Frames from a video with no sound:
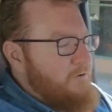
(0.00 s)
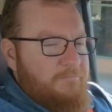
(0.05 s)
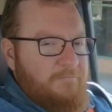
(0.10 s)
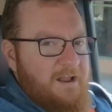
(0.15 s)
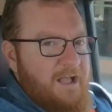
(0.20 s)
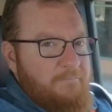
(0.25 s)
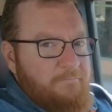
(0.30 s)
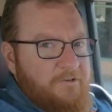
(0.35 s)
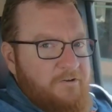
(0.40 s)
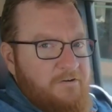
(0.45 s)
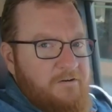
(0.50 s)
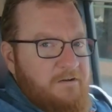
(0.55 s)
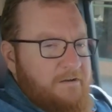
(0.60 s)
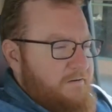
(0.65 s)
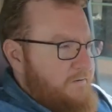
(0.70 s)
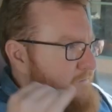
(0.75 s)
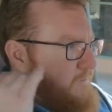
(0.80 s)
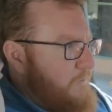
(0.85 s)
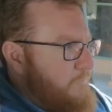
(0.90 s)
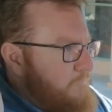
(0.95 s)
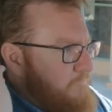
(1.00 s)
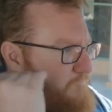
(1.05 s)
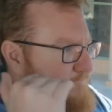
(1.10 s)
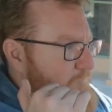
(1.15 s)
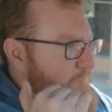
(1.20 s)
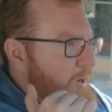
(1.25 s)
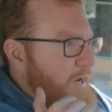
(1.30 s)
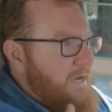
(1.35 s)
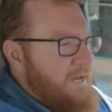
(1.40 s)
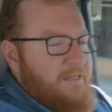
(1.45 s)
Raptor goes
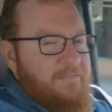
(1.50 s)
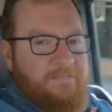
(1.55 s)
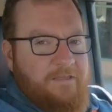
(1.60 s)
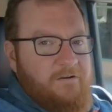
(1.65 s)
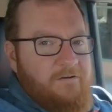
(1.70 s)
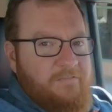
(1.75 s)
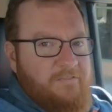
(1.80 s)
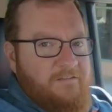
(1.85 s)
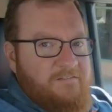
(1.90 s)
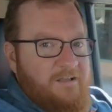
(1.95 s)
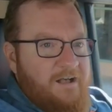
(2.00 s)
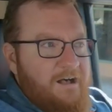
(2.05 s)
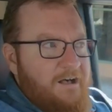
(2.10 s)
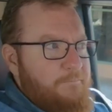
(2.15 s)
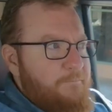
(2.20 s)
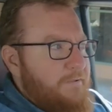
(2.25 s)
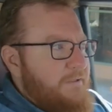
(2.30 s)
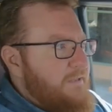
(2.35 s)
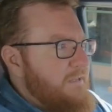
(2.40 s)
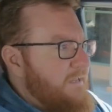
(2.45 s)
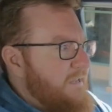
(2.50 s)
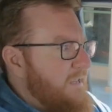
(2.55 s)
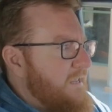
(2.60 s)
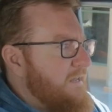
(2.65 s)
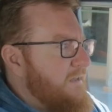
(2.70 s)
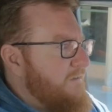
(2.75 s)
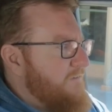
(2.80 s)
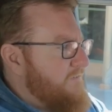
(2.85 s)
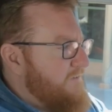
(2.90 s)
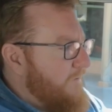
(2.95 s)
right in there at the top. It
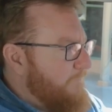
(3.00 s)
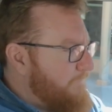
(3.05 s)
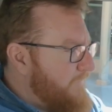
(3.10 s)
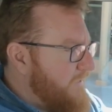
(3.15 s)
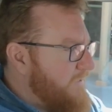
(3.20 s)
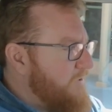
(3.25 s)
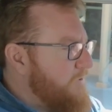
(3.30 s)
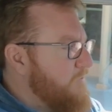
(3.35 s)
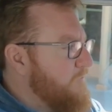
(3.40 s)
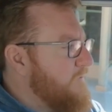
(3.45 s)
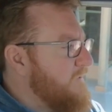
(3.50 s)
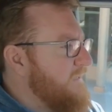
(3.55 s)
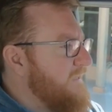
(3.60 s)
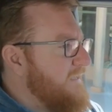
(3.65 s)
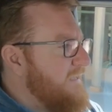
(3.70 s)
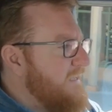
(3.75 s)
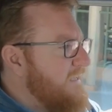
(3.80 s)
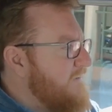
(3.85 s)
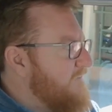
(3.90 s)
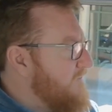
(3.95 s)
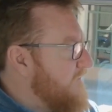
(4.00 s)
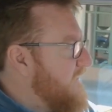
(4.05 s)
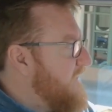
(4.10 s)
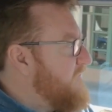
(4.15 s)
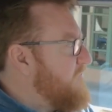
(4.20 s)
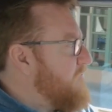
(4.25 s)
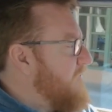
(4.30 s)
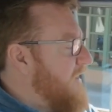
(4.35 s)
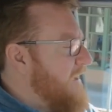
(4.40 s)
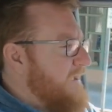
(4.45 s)
is something you could easily
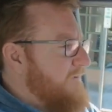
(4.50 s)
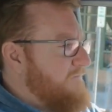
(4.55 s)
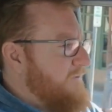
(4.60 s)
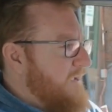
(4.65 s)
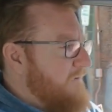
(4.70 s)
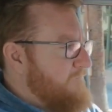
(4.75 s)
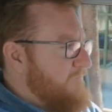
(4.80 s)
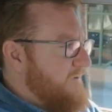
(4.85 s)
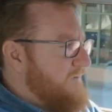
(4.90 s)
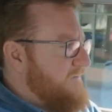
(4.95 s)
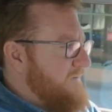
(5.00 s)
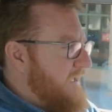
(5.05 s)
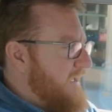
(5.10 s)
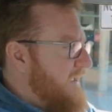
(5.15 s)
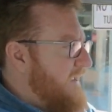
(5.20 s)
drive every day.